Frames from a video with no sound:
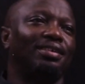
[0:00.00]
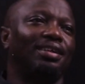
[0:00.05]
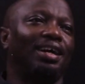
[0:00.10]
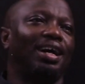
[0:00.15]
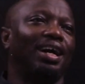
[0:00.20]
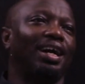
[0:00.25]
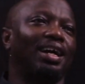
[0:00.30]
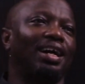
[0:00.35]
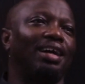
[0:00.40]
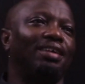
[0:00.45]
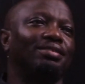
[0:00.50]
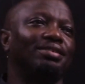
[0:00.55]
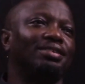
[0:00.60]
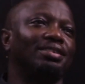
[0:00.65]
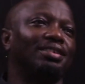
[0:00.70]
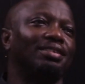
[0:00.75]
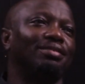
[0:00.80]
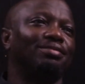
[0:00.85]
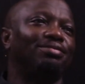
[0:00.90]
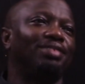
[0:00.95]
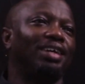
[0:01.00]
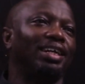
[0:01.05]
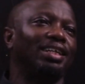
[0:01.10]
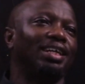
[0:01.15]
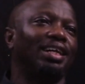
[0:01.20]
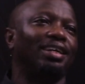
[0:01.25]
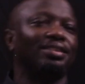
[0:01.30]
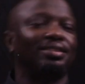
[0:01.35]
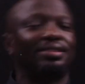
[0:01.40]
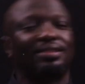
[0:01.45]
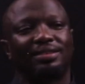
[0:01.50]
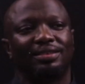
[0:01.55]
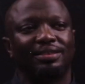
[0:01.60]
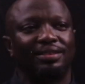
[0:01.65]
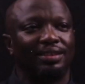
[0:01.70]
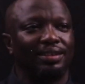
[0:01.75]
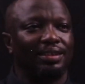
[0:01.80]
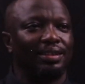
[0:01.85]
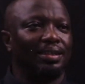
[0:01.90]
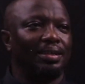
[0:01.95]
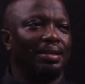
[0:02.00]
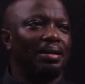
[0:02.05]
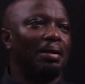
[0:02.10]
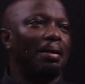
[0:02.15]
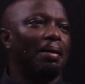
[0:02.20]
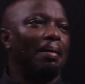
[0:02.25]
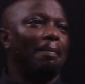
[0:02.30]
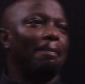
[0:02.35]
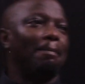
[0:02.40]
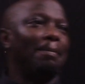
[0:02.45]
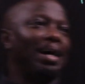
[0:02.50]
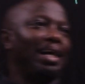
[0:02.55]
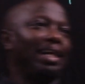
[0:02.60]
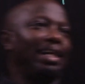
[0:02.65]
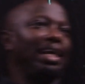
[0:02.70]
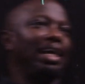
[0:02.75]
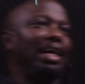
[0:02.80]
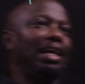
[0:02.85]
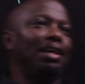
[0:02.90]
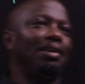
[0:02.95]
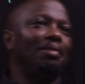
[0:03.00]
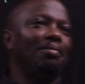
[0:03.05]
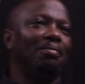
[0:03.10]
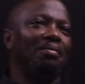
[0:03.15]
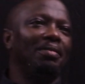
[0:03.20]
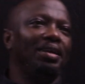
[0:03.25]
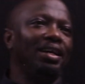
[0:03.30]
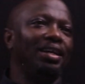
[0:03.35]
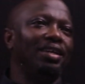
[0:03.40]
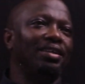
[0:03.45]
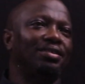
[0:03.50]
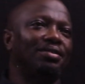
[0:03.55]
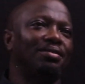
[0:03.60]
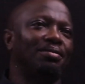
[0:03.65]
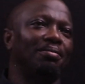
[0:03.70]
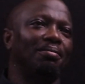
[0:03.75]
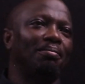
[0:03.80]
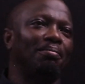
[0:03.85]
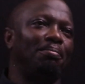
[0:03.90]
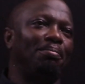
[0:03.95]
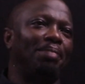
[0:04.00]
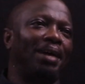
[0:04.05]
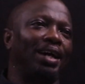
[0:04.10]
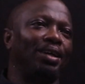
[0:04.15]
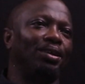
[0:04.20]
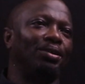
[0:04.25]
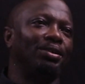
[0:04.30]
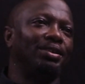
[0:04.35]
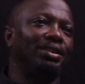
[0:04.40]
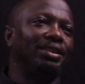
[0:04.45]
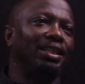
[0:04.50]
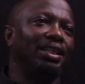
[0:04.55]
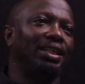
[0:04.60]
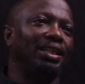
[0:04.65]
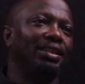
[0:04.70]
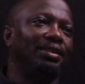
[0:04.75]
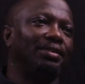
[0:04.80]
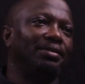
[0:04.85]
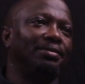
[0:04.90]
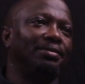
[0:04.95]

accounting and finance. My name is Bayode